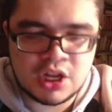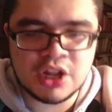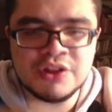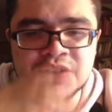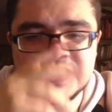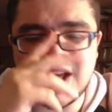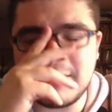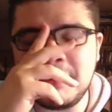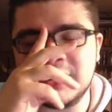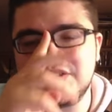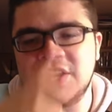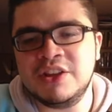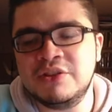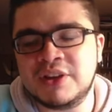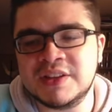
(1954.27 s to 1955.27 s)
There's not much
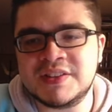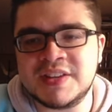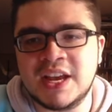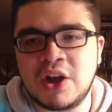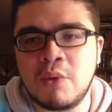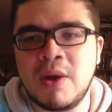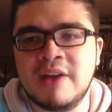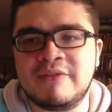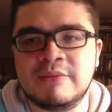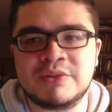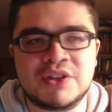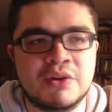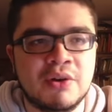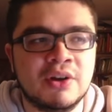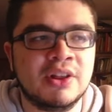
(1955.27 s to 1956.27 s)
that you can take away from
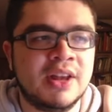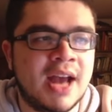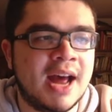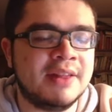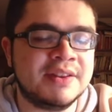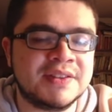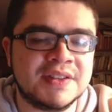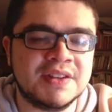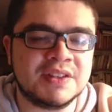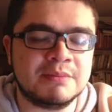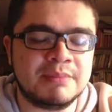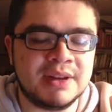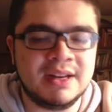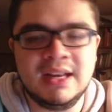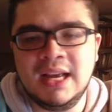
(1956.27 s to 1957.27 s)
so early on this season.
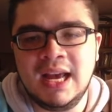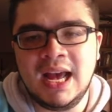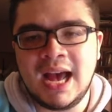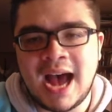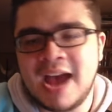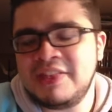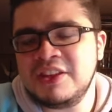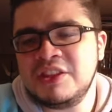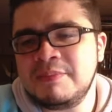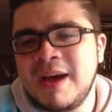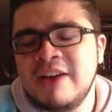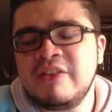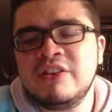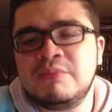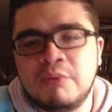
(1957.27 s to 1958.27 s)
But I think the
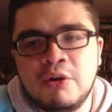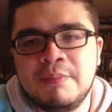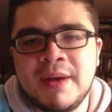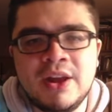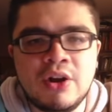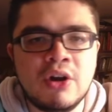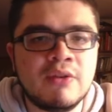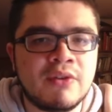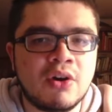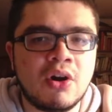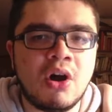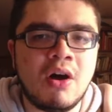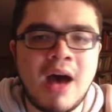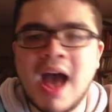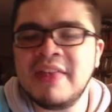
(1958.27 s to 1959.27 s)
Padres bullpen
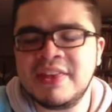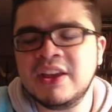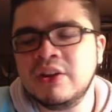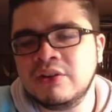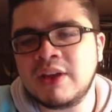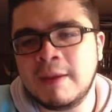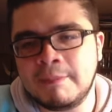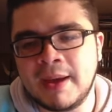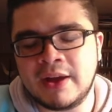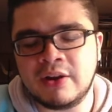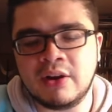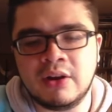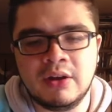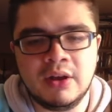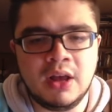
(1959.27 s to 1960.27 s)
overall, I think it'll get
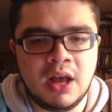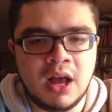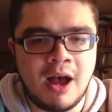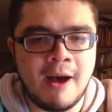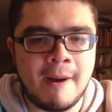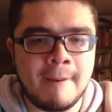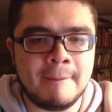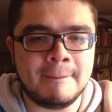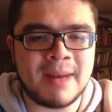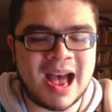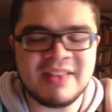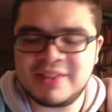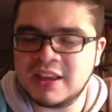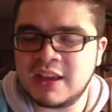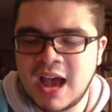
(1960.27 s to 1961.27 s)
better. Um, I
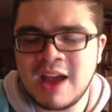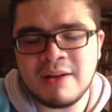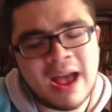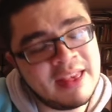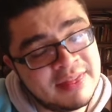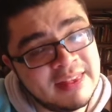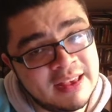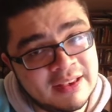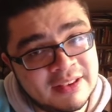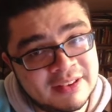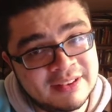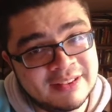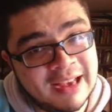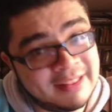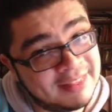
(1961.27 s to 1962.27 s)
think, I, I
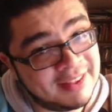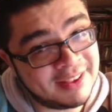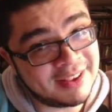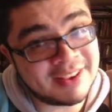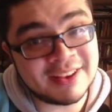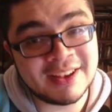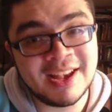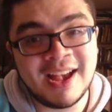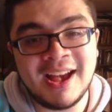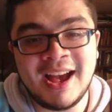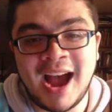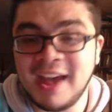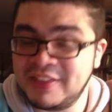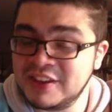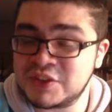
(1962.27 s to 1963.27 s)
think, I think,
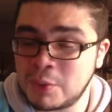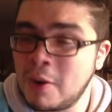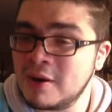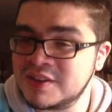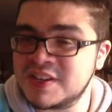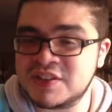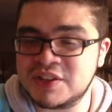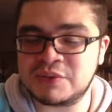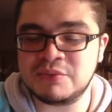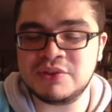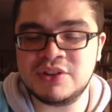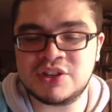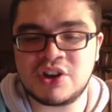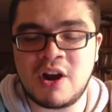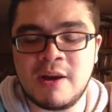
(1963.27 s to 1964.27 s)
I think Suarez has looked
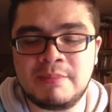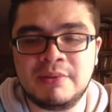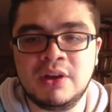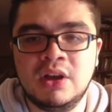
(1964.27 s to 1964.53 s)
really sharp.